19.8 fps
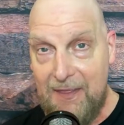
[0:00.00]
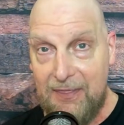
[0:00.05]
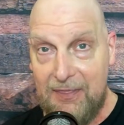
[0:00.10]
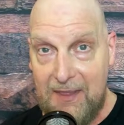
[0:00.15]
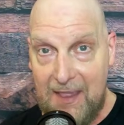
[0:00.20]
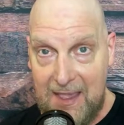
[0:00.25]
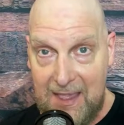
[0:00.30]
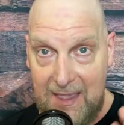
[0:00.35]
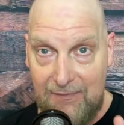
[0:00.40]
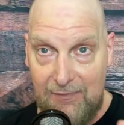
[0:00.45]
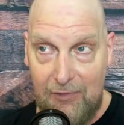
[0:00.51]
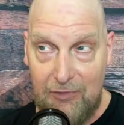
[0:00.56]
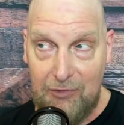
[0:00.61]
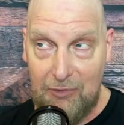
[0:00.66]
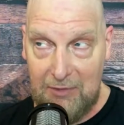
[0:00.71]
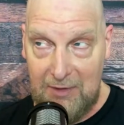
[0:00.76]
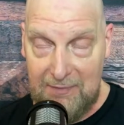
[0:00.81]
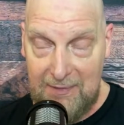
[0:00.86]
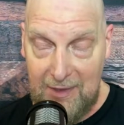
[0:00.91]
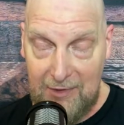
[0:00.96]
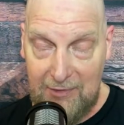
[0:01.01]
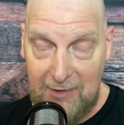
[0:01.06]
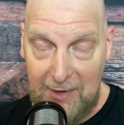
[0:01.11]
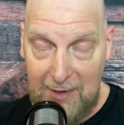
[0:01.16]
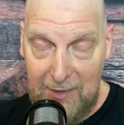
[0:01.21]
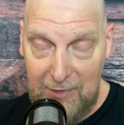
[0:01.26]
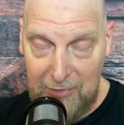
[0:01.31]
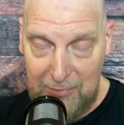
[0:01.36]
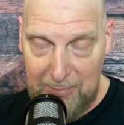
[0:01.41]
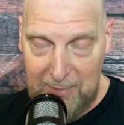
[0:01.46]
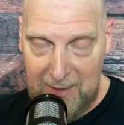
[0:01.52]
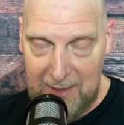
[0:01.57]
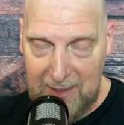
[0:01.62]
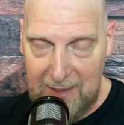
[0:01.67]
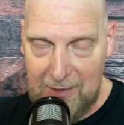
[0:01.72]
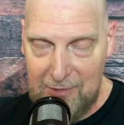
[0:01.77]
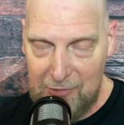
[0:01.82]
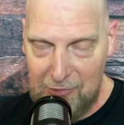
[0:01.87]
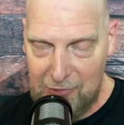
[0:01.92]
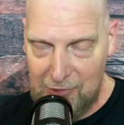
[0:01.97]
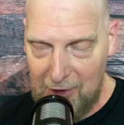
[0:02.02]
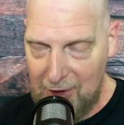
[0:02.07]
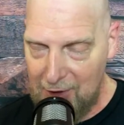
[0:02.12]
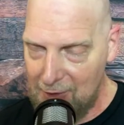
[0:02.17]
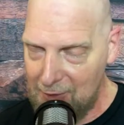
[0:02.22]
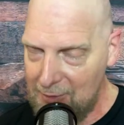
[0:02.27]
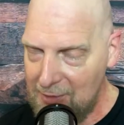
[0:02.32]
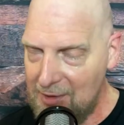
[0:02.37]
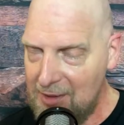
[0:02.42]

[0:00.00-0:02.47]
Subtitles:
Thank you for joining this lisping show.